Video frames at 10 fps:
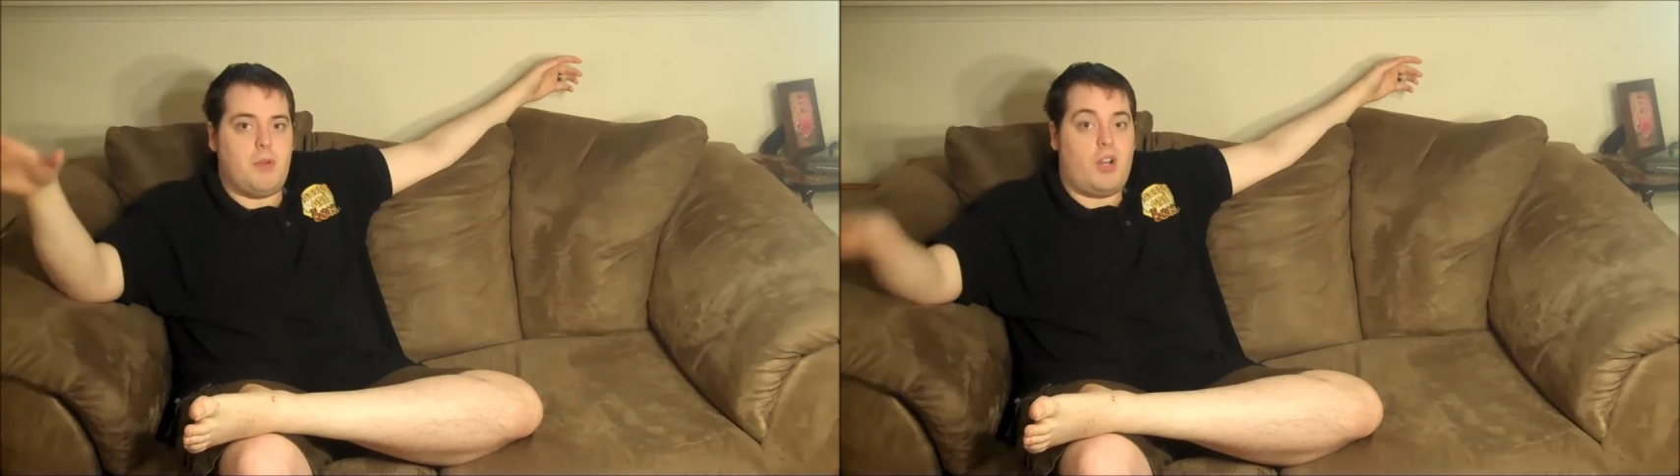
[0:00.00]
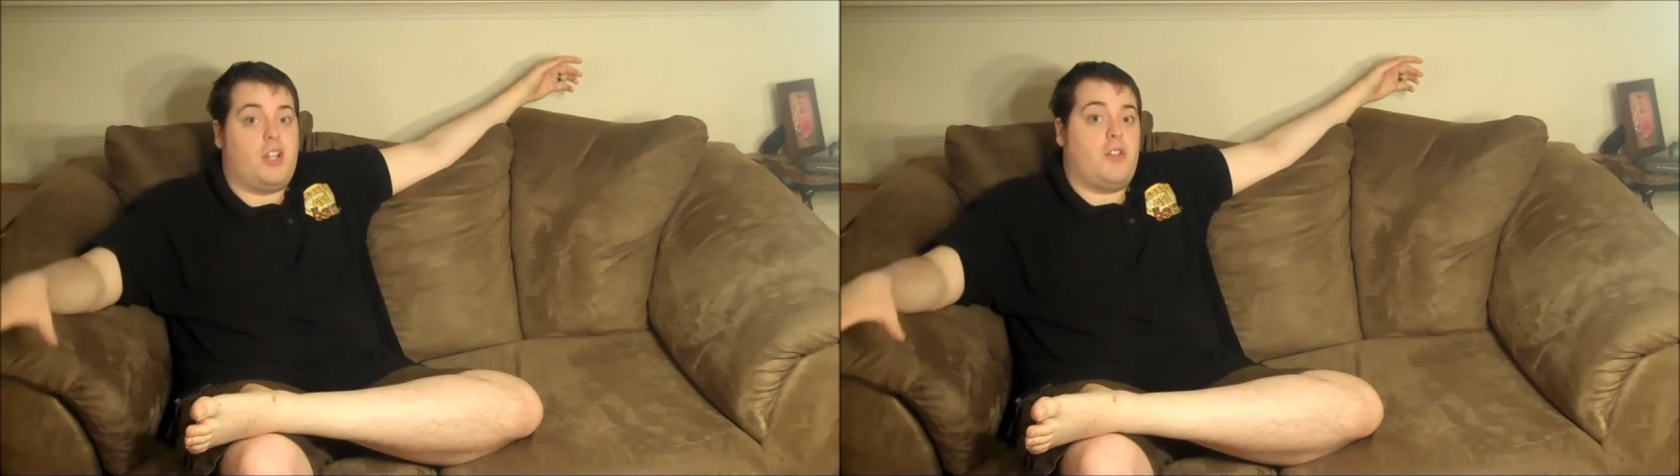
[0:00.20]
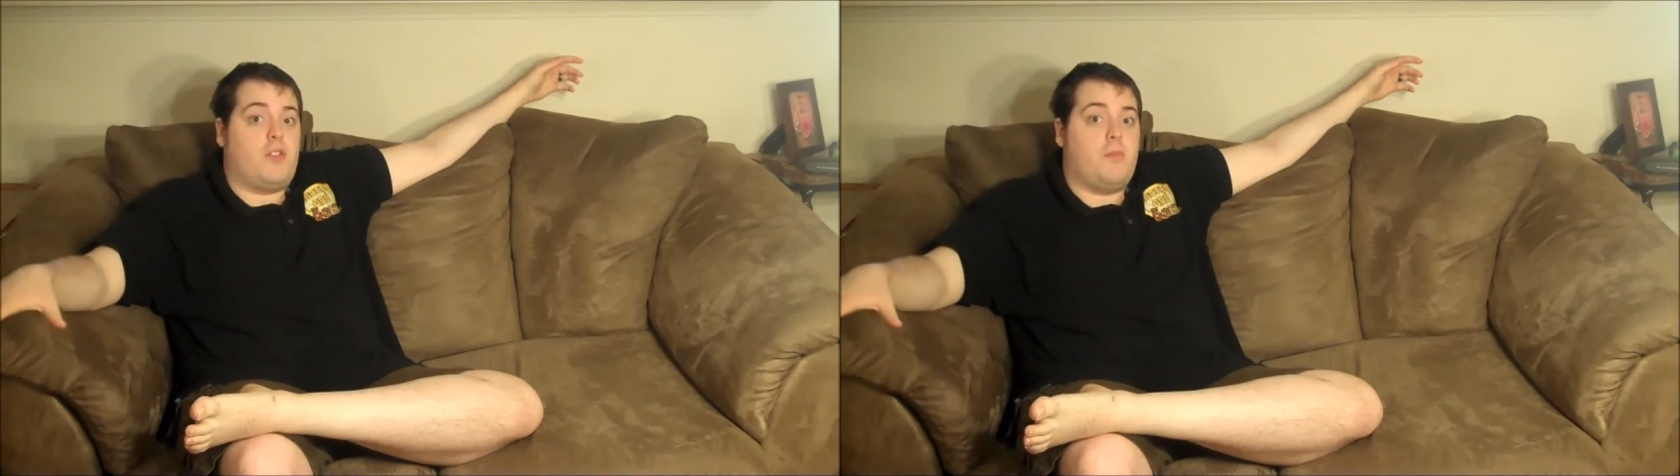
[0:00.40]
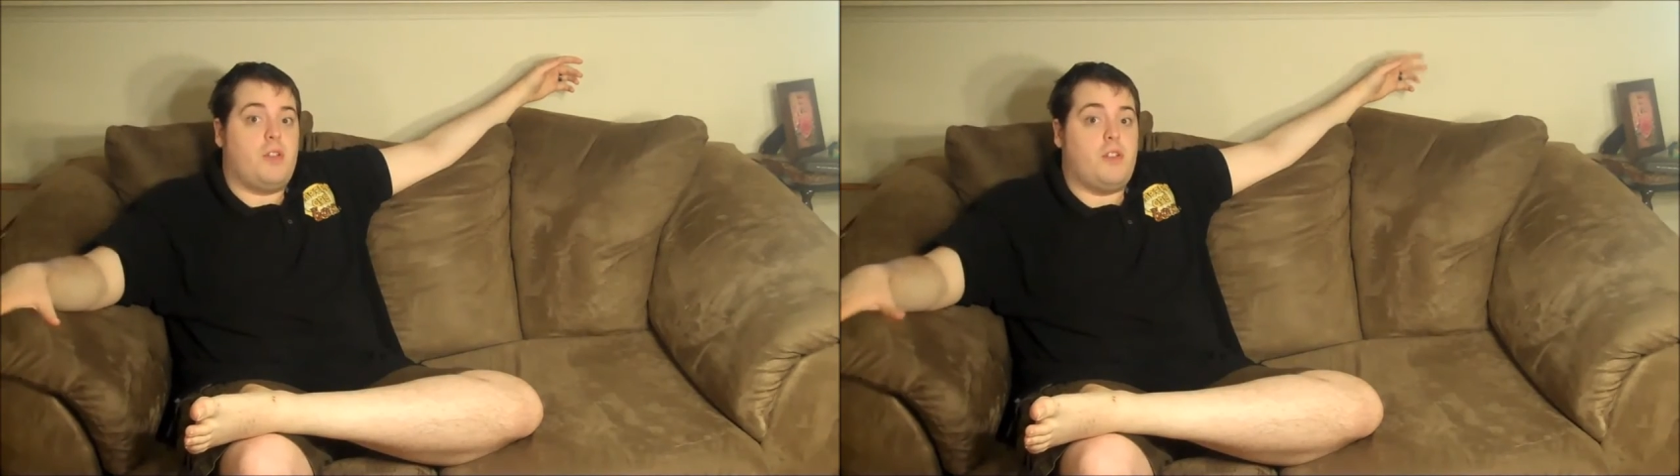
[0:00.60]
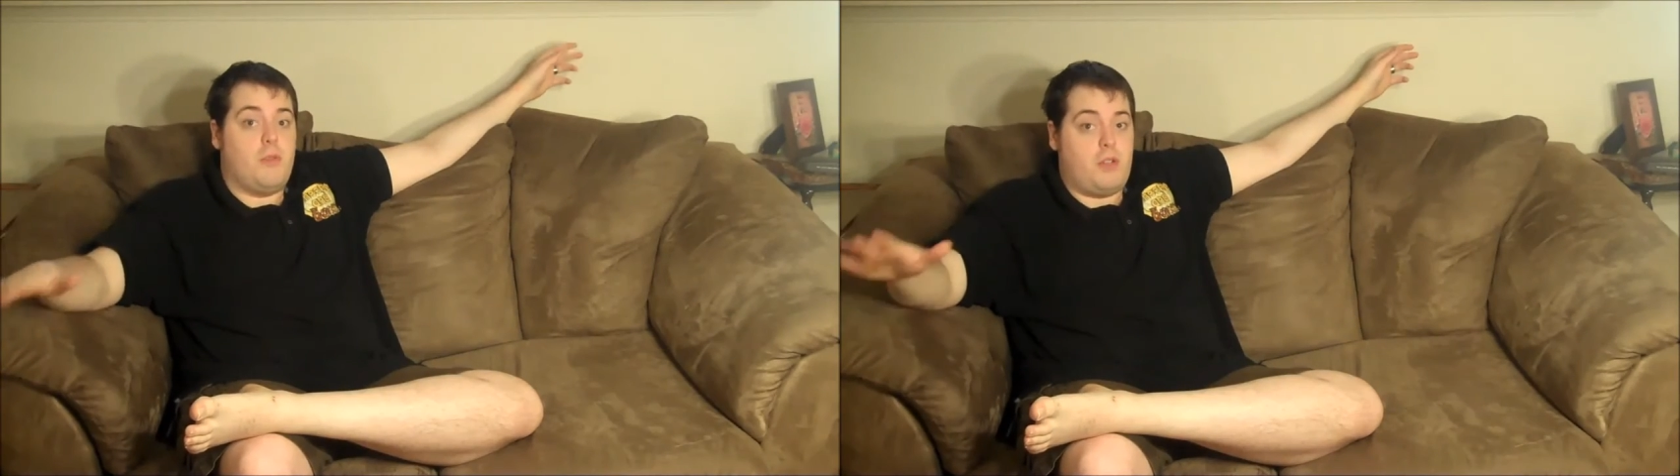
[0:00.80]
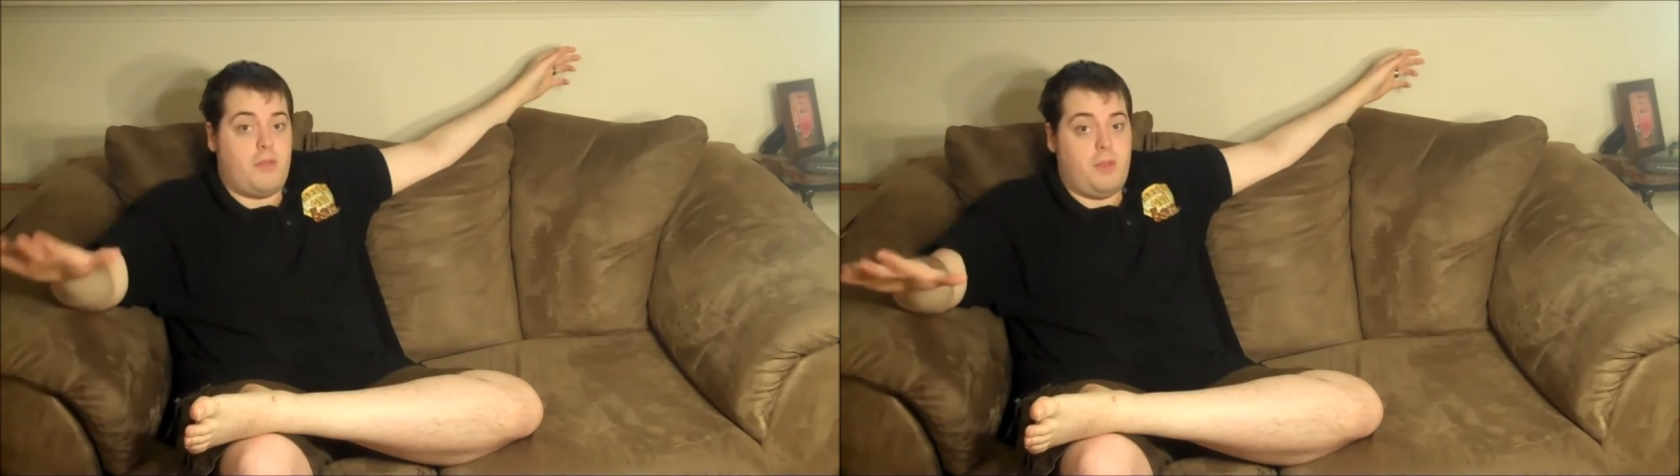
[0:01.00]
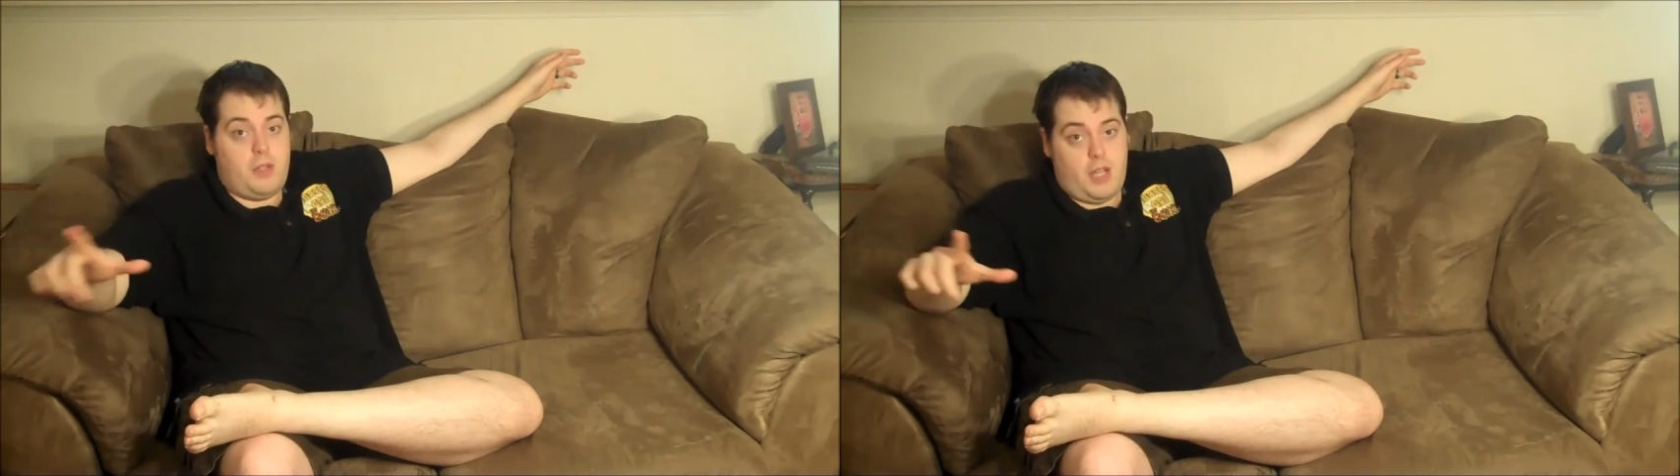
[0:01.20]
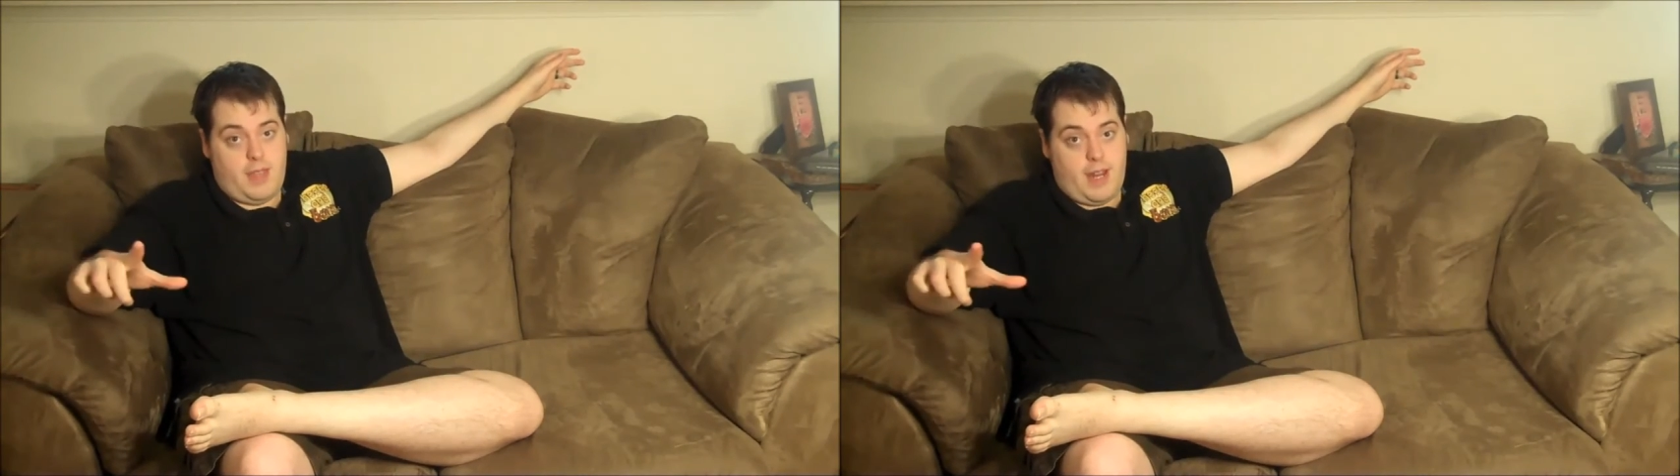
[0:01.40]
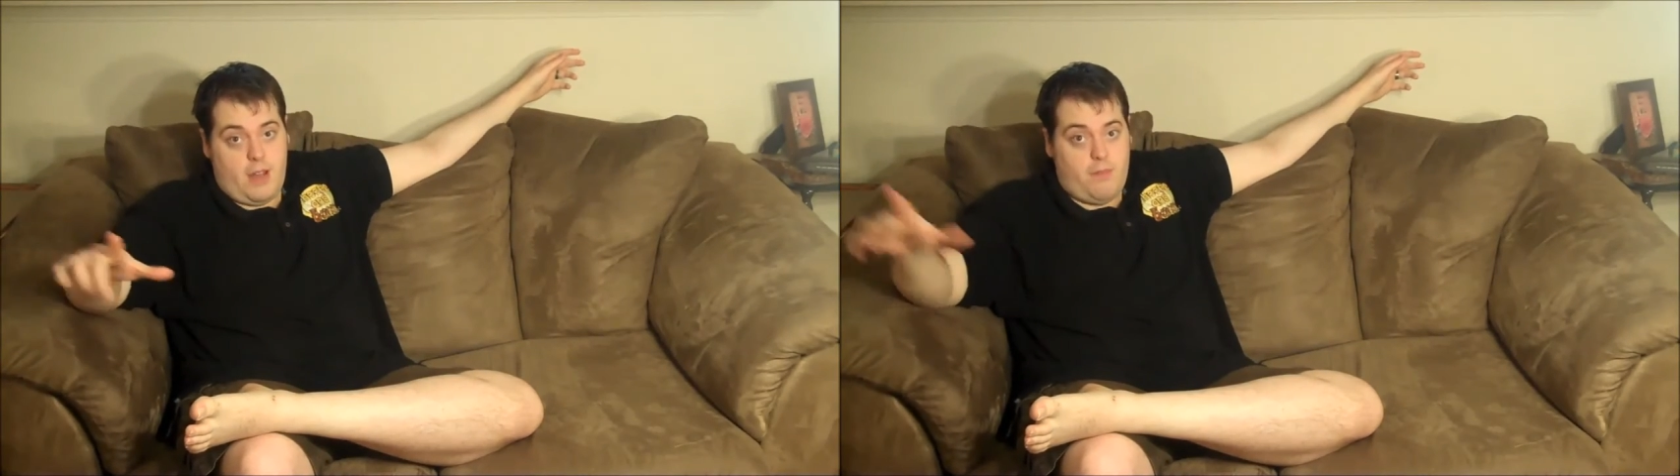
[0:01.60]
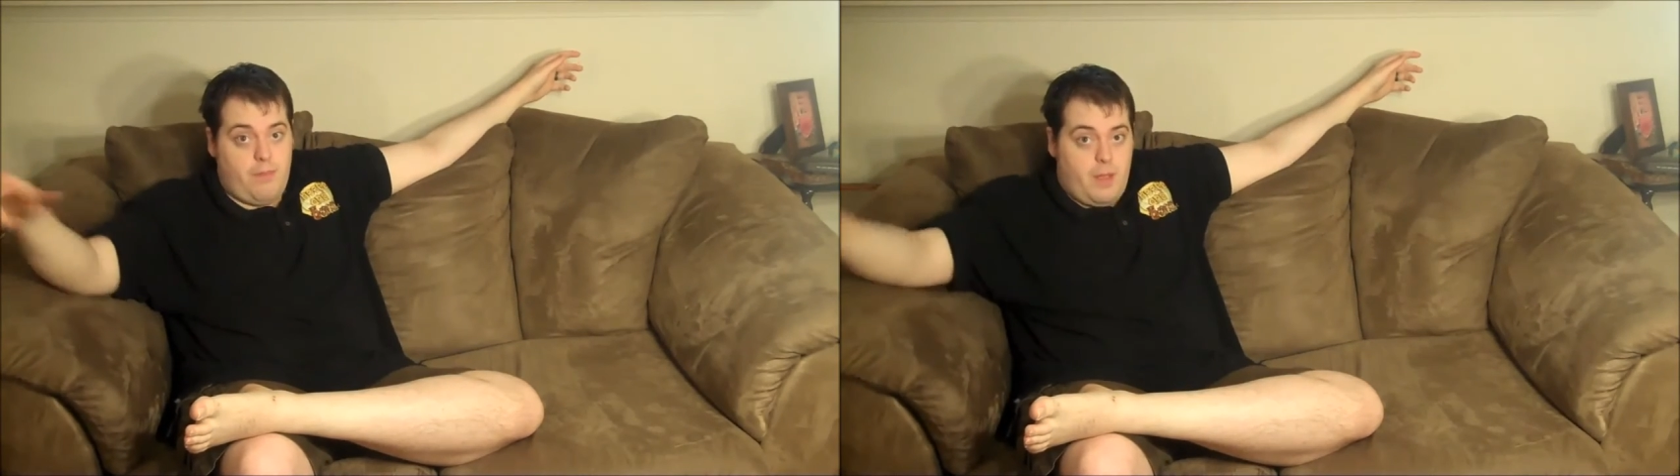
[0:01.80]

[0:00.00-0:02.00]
project description, so definitely check that out.